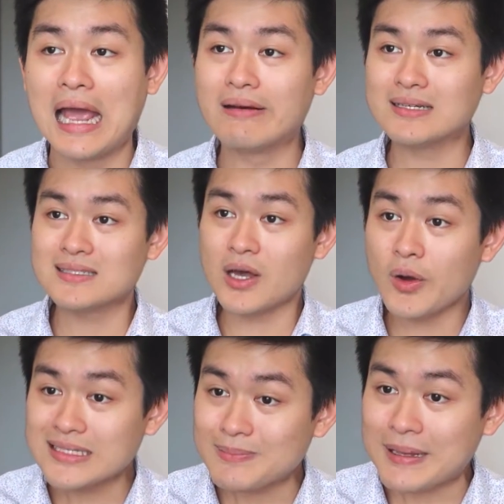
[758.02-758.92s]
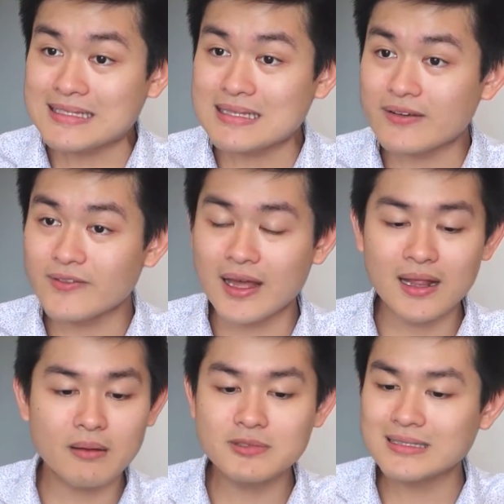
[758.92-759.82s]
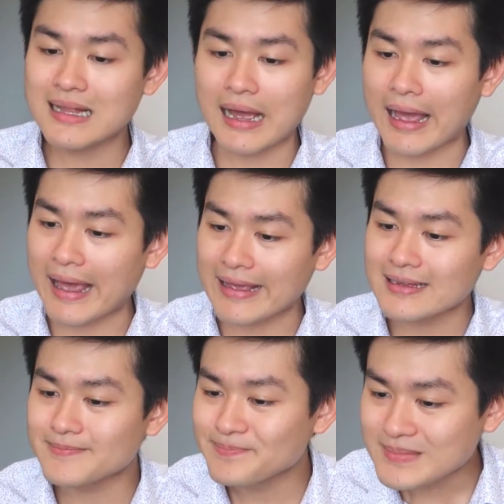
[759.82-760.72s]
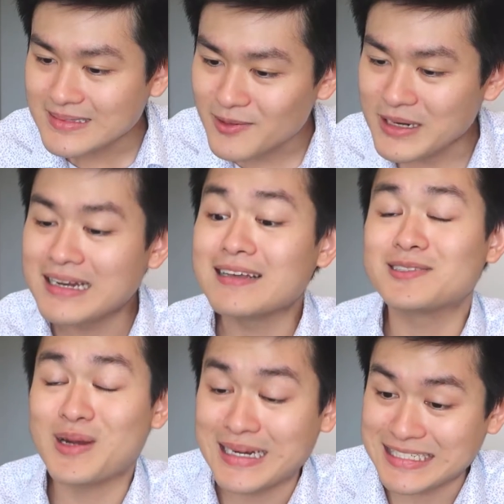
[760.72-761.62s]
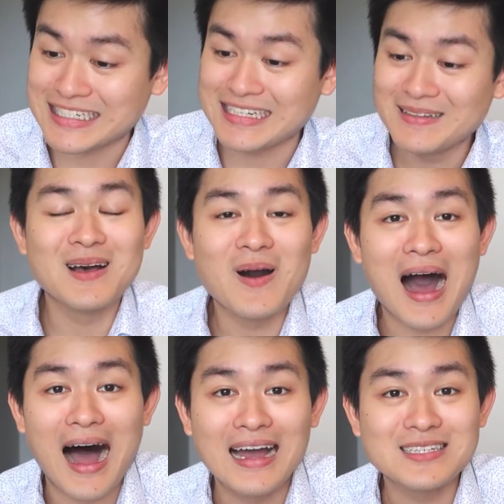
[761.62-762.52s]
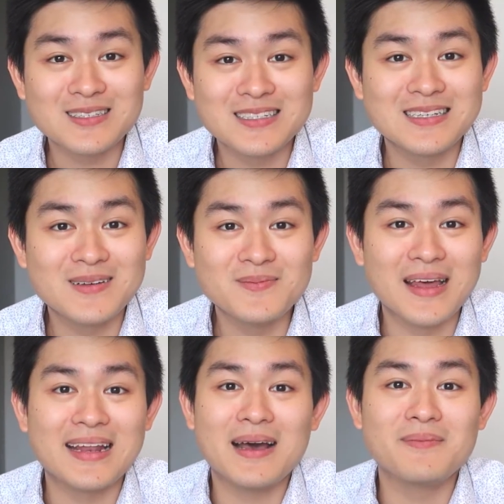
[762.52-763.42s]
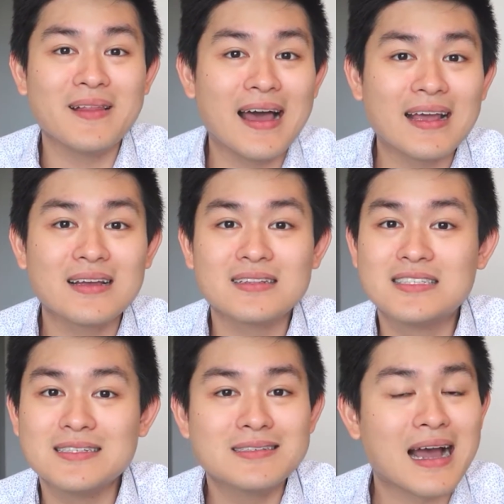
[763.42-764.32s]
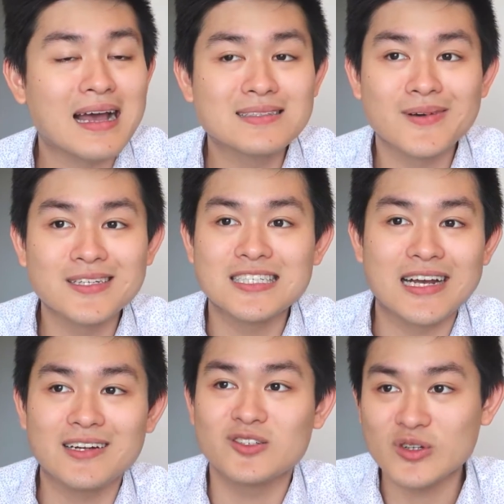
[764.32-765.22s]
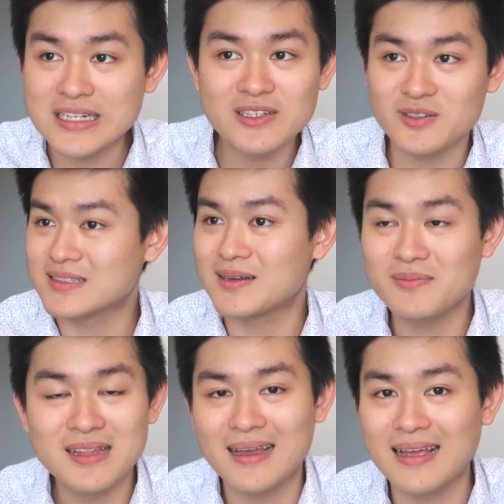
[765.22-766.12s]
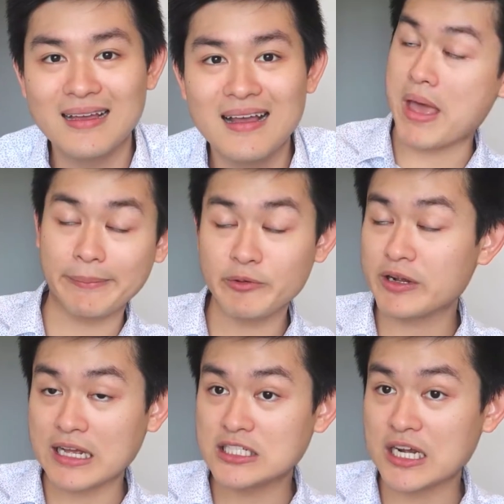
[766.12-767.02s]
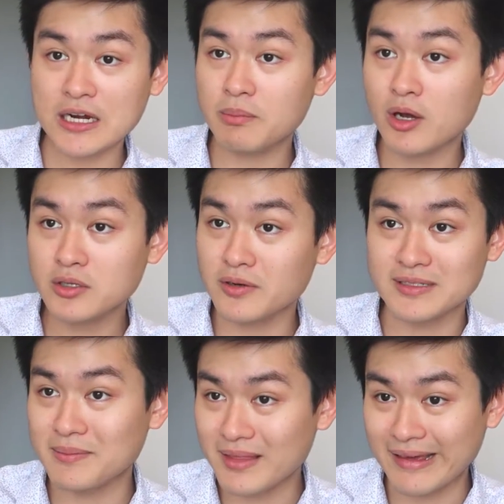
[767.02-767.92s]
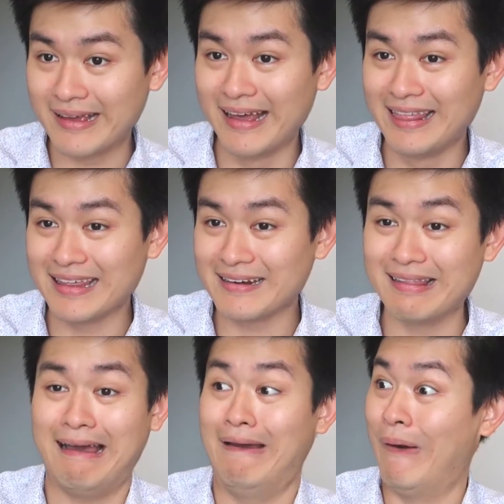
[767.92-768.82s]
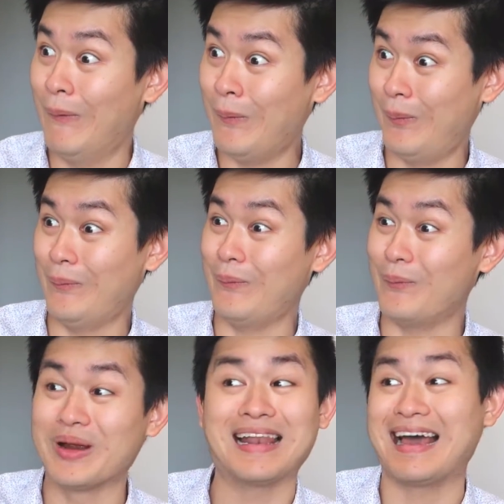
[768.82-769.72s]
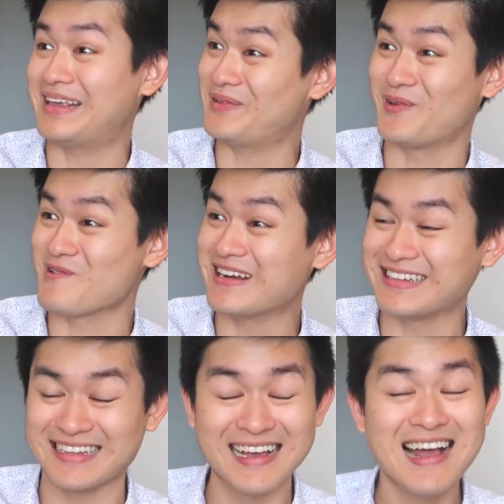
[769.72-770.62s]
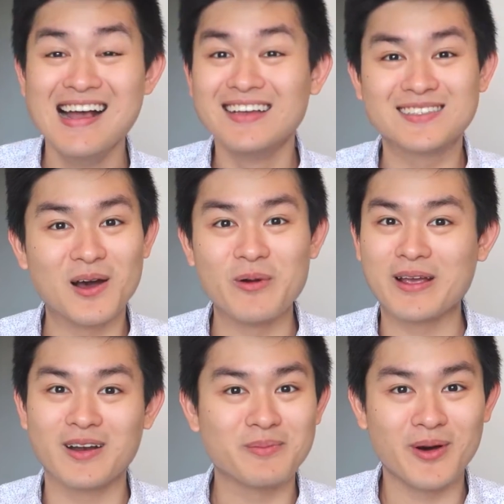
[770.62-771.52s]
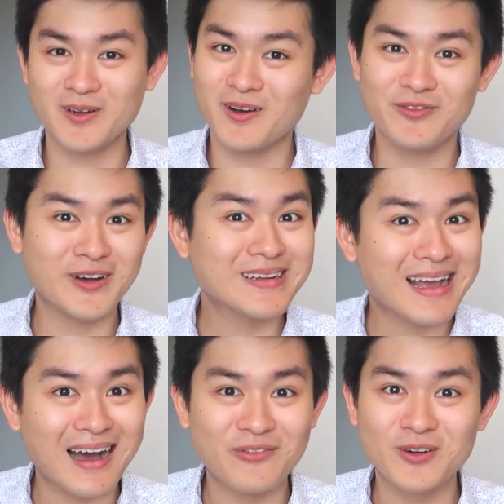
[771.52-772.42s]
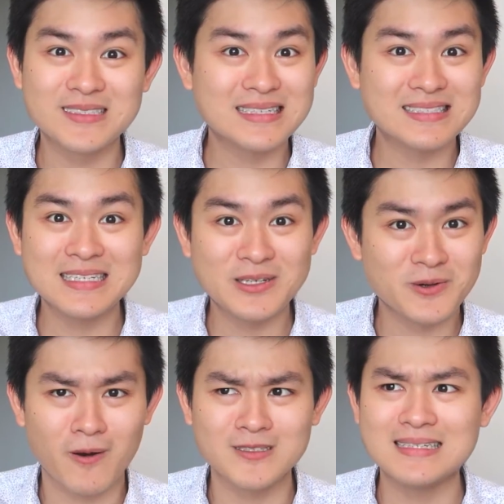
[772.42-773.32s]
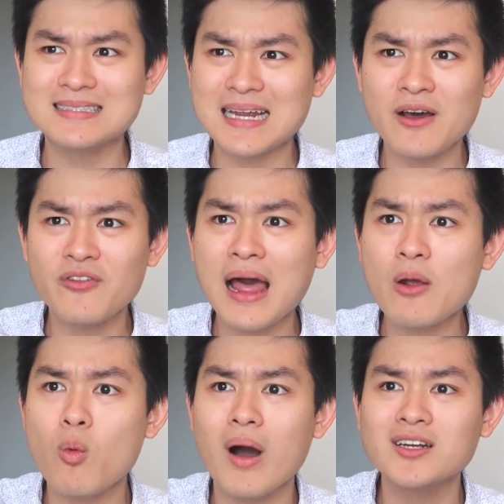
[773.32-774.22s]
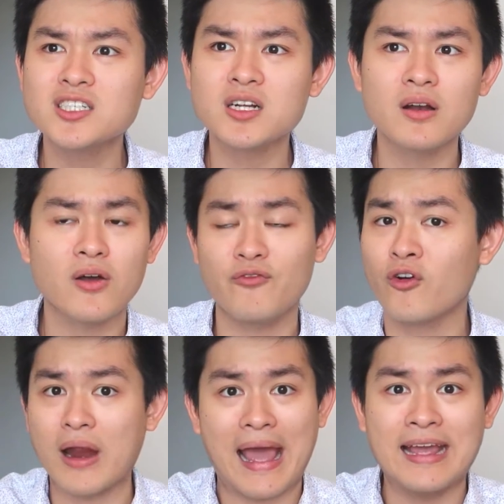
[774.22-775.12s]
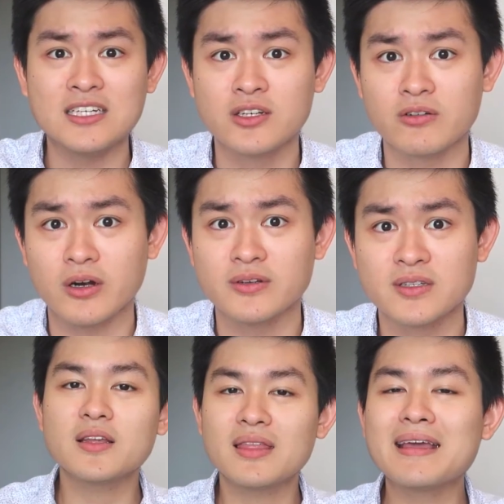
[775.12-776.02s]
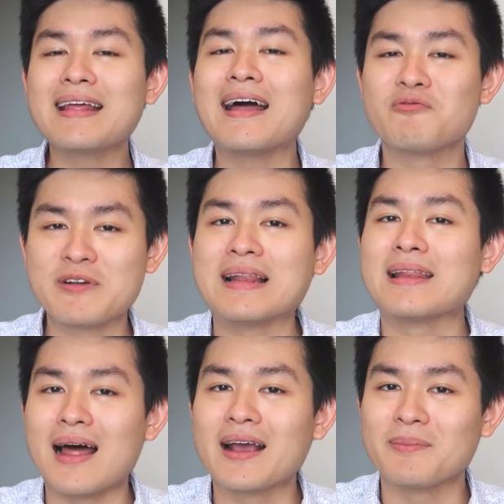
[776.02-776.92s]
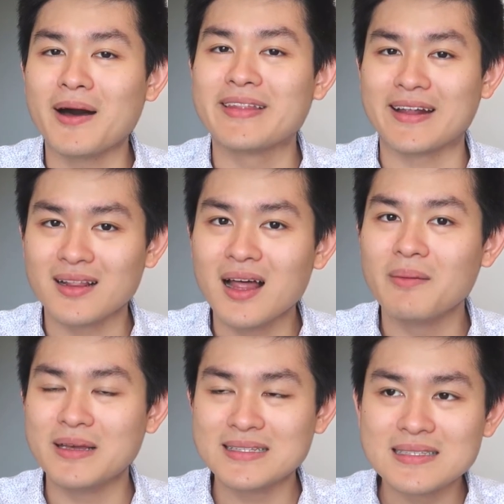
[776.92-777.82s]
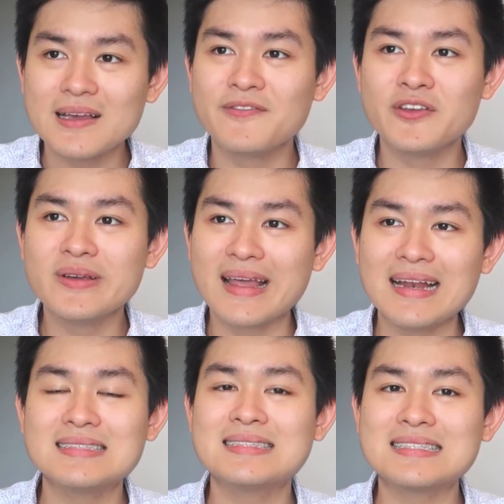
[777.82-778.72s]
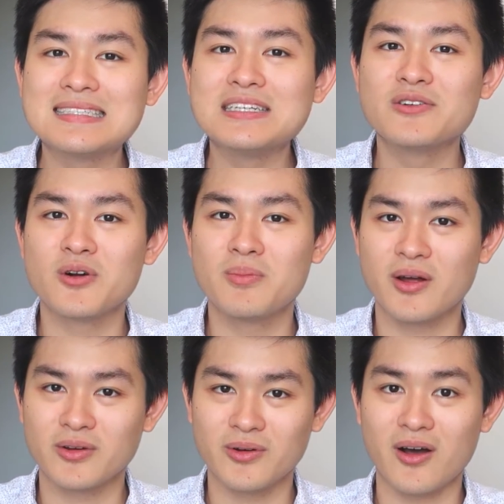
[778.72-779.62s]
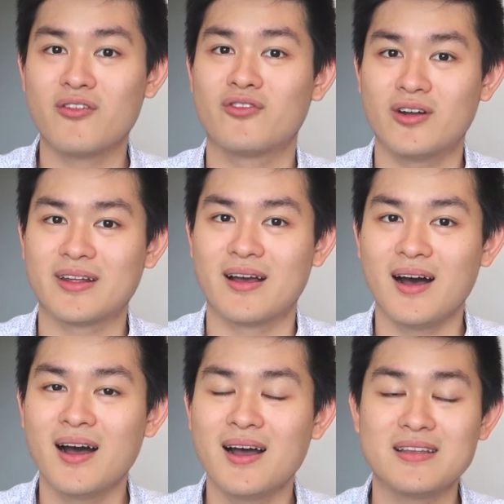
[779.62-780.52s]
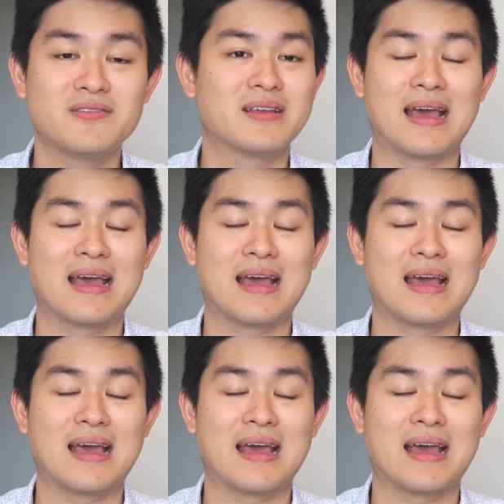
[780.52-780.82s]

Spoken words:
It was so expensive and I'm just like, hey, we need a strategy. So I talked to them and I'm like, do you guys want to share a drink or something? Maybe we can share a bottle or something. They're like, oh, we like you already. So we got a bottle of vodka for 60 euros instead of like one shot for 8 euros. The thing that I really like about that club is if you get a 60 euro bottle of vodka, you